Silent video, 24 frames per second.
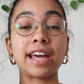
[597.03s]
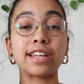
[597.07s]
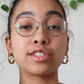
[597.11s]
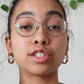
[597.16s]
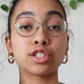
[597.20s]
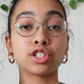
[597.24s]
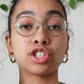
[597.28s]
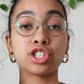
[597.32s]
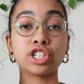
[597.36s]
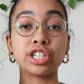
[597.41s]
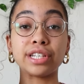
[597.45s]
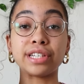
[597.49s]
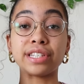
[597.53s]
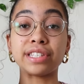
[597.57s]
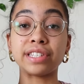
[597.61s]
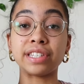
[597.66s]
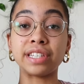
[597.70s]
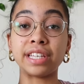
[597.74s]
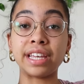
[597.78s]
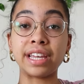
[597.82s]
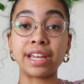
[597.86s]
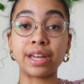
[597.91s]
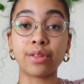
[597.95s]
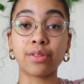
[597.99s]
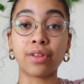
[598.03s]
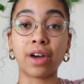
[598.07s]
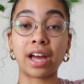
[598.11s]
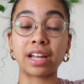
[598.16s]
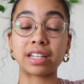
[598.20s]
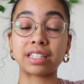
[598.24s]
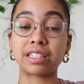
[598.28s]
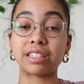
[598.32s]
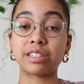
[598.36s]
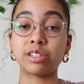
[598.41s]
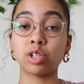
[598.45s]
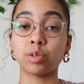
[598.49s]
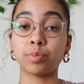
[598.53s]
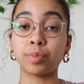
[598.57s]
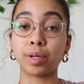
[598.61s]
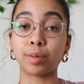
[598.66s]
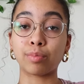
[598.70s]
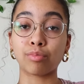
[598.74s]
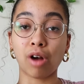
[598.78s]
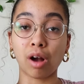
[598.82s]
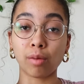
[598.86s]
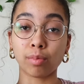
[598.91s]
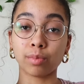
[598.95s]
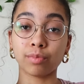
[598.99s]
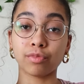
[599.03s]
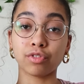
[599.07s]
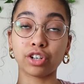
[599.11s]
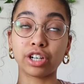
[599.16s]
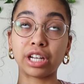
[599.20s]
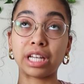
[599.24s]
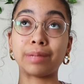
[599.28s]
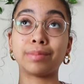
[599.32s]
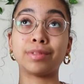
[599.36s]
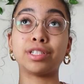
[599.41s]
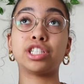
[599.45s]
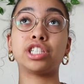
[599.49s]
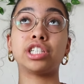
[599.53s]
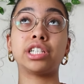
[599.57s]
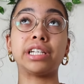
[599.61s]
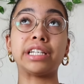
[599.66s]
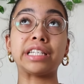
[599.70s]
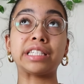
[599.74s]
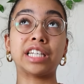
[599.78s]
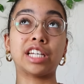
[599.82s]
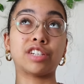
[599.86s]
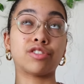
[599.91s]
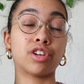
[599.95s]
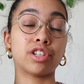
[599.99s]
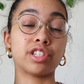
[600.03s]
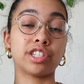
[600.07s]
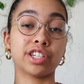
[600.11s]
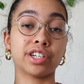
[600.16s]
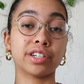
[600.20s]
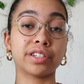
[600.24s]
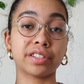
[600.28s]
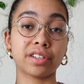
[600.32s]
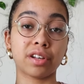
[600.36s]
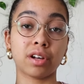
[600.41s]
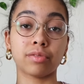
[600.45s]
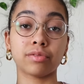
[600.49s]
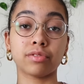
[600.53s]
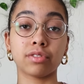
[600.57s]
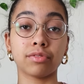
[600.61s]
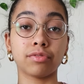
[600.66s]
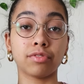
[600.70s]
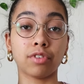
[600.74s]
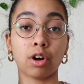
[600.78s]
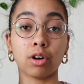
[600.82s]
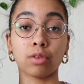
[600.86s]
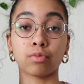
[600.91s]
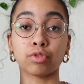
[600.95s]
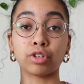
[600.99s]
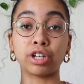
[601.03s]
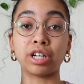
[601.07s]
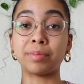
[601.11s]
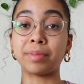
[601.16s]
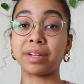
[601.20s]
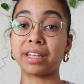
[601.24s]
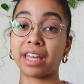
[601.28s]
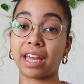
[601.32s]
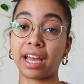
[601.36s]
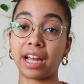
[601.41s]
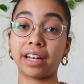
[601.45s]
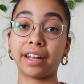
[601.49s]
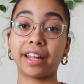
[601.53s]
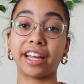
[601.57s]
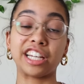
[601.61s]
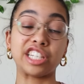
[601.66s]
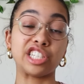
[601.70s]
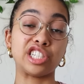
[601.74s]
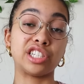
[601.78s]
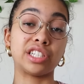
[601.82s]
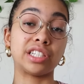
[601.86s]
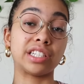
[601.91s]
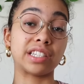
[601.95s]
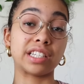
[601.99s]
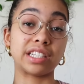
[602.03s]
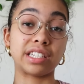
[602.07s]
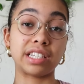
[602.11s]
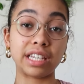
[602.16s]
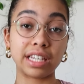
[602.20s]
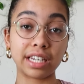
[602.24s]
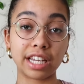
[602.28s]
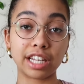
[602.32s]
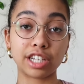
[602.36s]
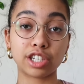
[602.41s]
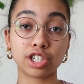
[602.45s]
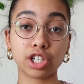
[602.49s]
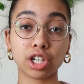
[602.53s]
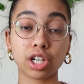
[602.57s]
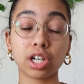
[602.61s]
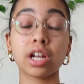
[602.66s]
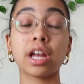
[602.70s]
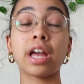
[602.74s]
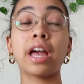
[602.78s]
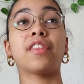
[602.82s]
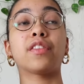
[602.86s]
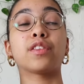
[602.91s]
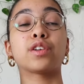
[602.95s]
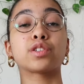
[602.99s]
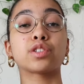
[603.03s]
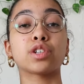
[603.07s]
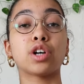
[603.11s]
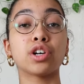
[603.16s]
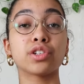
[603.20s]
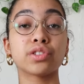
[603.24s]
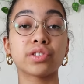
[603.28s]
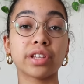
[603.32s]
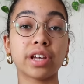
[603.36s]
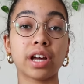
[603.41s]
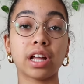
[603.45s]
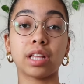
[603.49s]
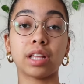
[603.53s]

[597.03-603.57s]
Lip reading: And so she is seeing that still be a problem for him, and she is not trusting herself to fall for him again like she did as a teenager. And then there's also the